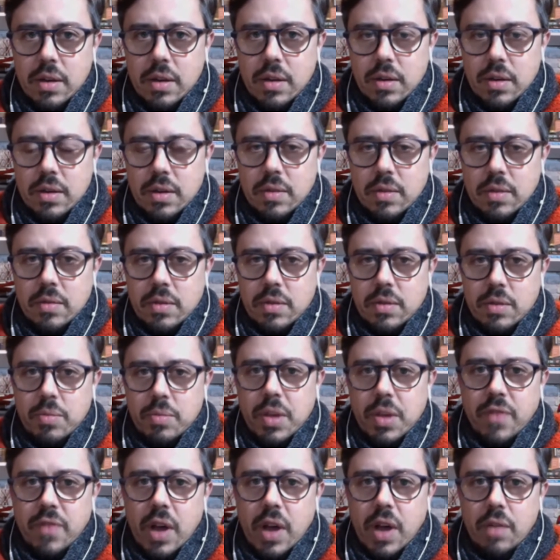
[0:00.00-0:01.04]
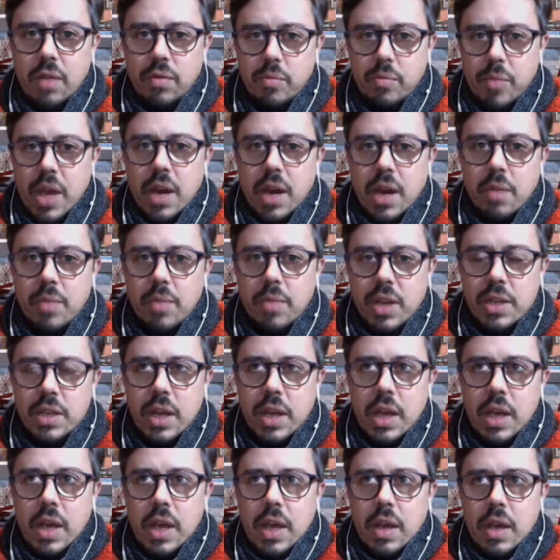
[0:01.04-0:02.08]
to be involved with Maker Meet,
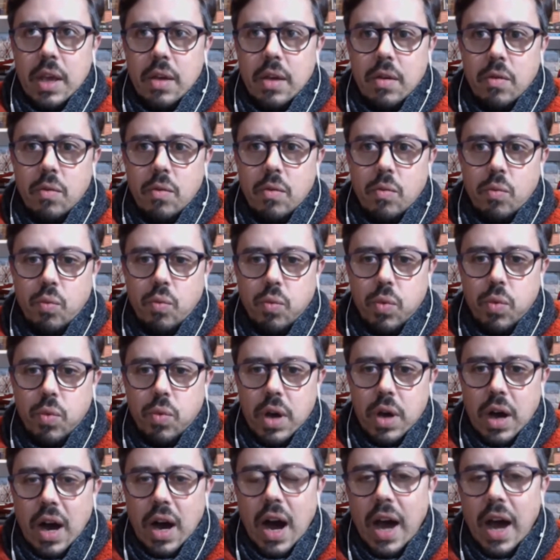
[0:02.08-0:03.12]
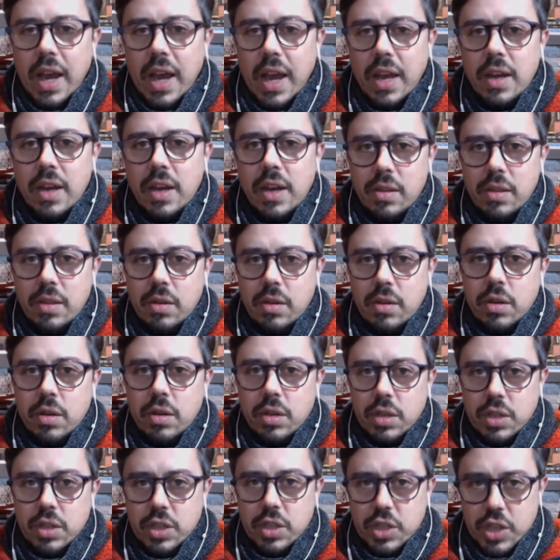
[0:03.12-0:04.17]
I can either
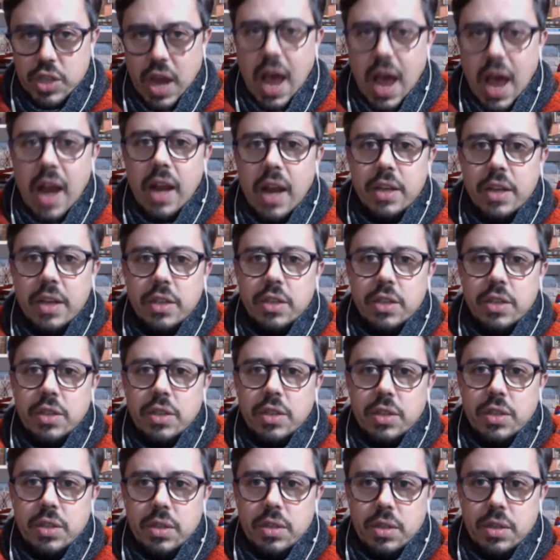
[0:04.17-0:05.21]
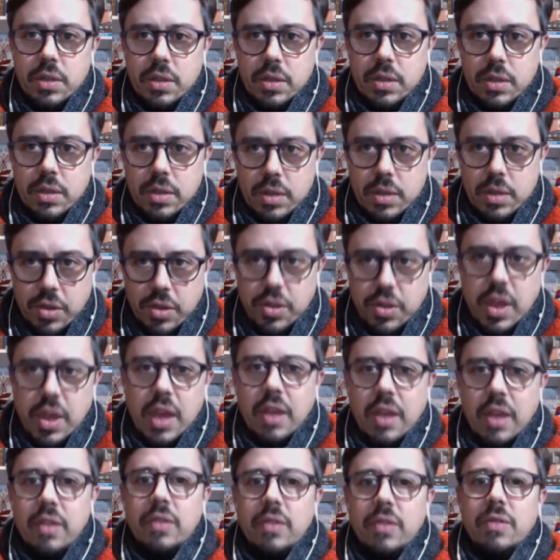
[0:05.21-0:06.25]
challenge the
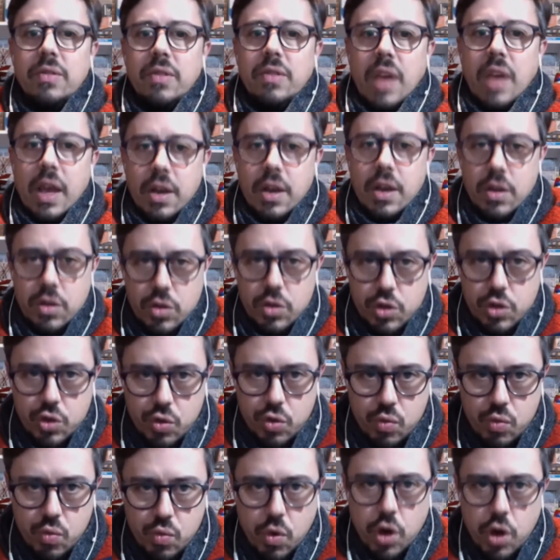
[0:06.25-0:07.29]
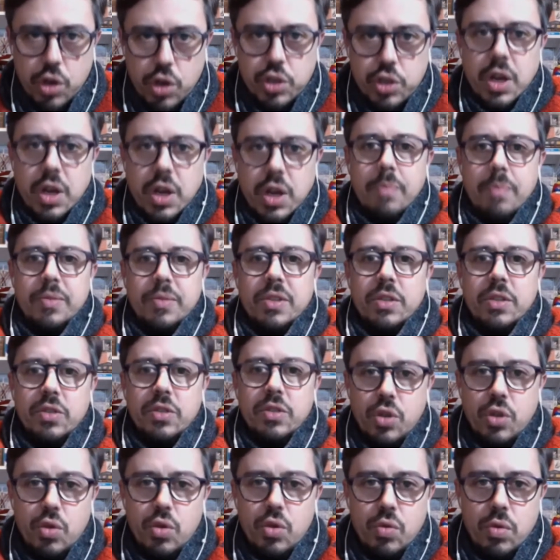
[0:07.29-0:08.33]
things and do workshops in
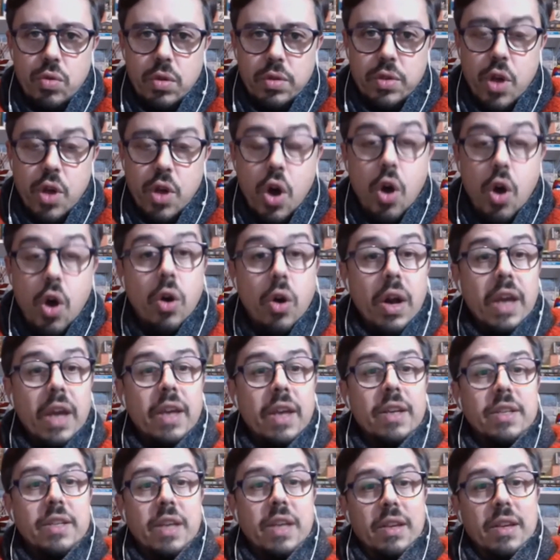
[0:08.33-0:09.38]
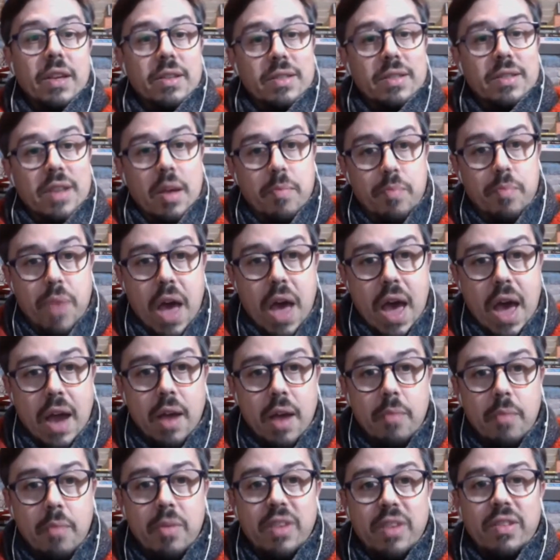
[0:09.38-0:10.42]
schools, or I can take a step back,
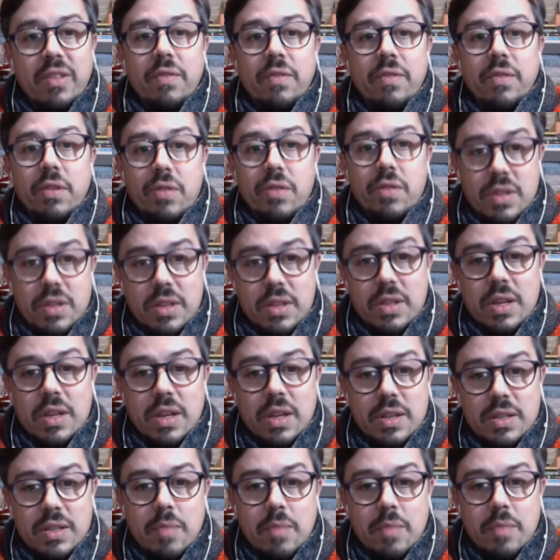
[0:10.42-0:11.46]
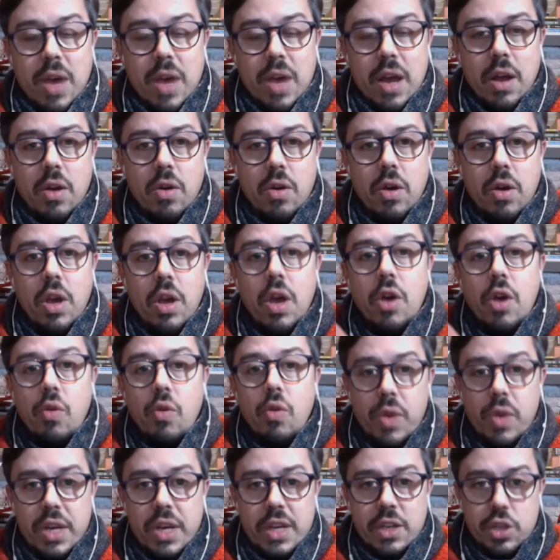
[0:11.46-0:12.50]
and myself and Chris can take a step back and go,
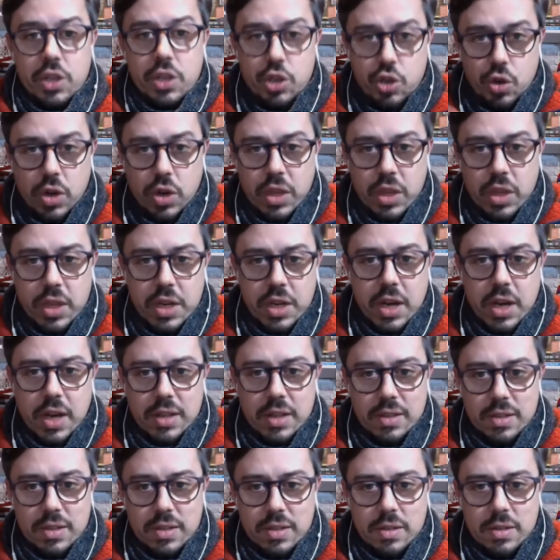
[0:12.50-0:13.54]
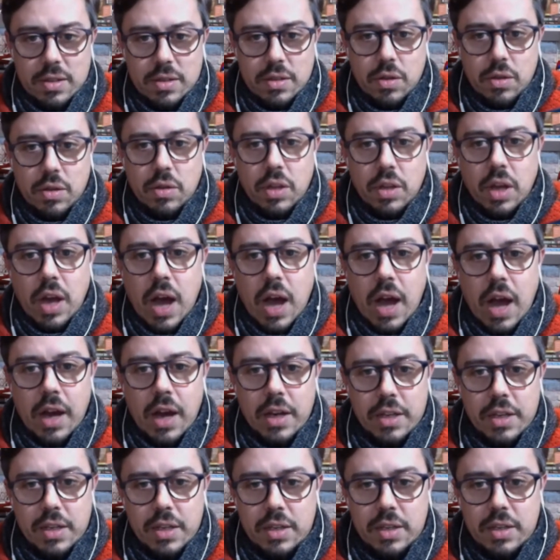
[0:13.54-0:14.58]
we need to join the dots. So the
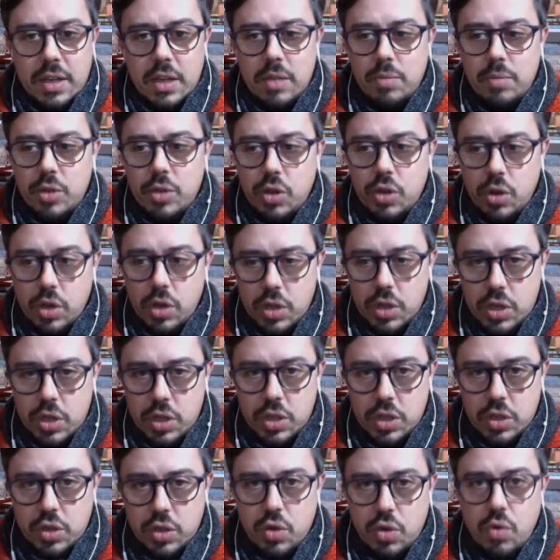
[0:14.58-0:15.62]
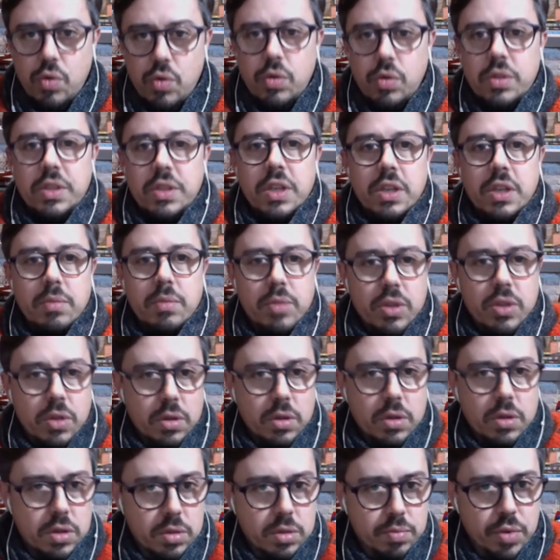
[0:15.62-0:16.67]
colleges need to be talking to the schools, need to be
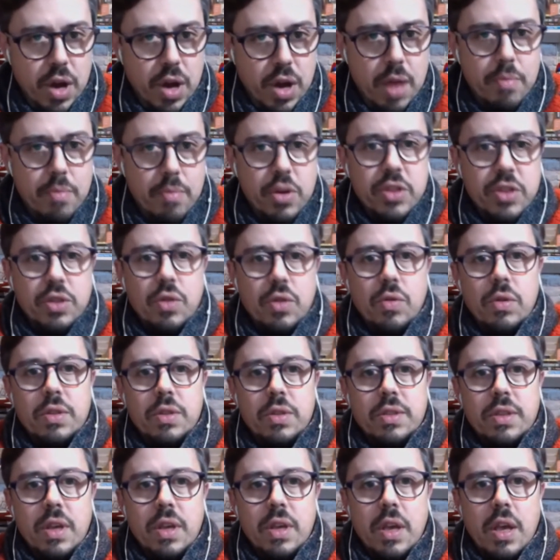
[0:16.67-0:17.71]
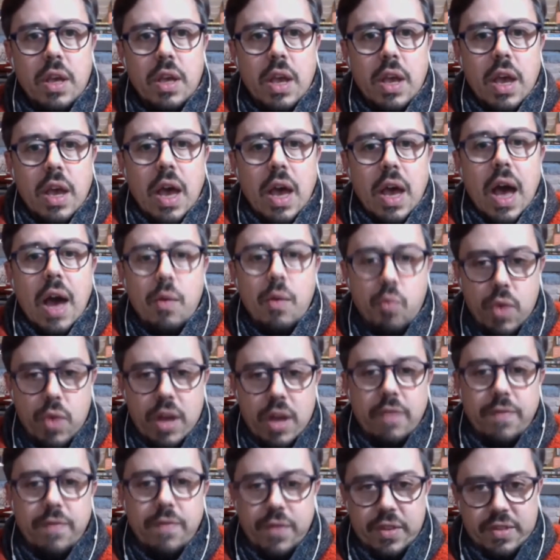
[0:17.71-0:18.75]
talking to the primary schools, and
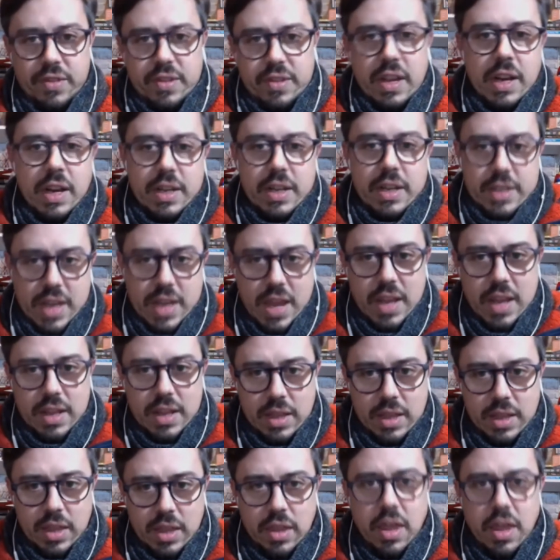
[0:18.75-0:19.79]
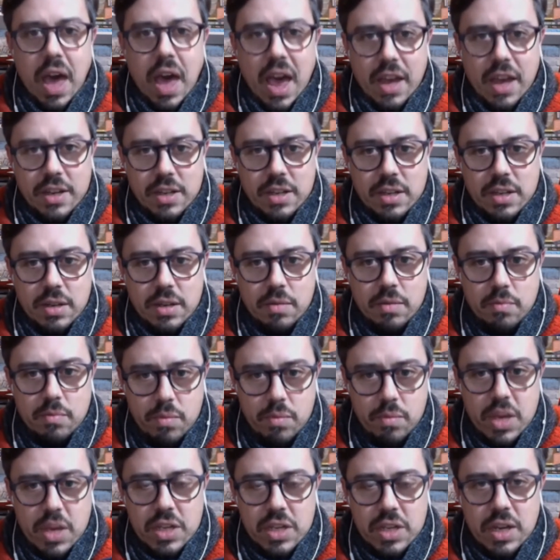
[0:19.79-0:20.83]
we'll facilitate that
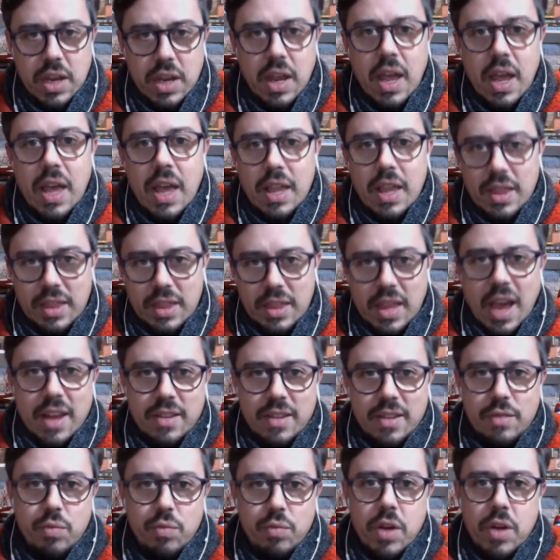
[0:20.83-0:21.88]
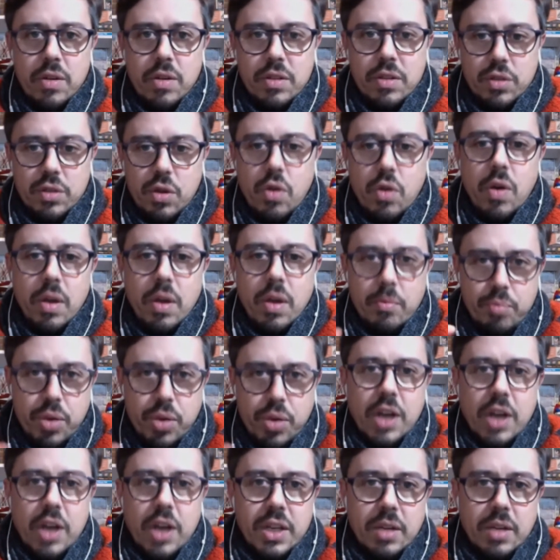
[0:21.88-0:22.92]
meeting. That's where it's going,
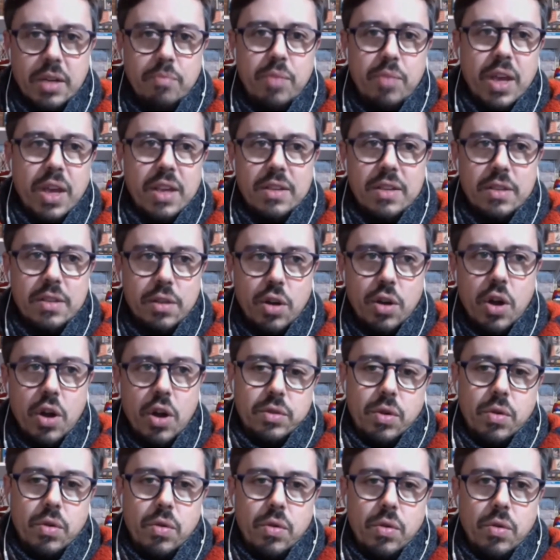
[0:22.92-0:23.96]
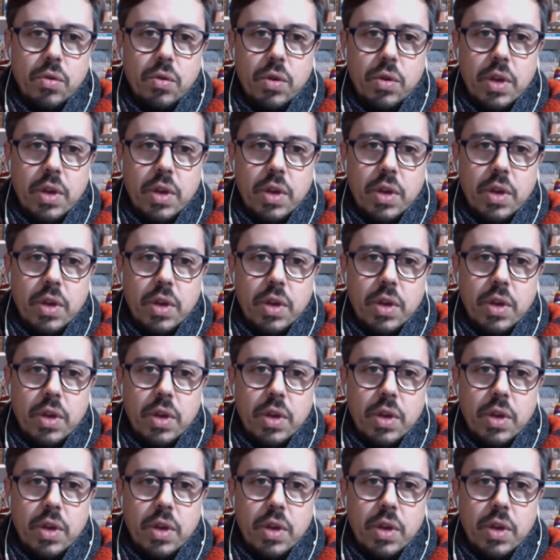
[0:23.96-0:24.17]
project-based learning. So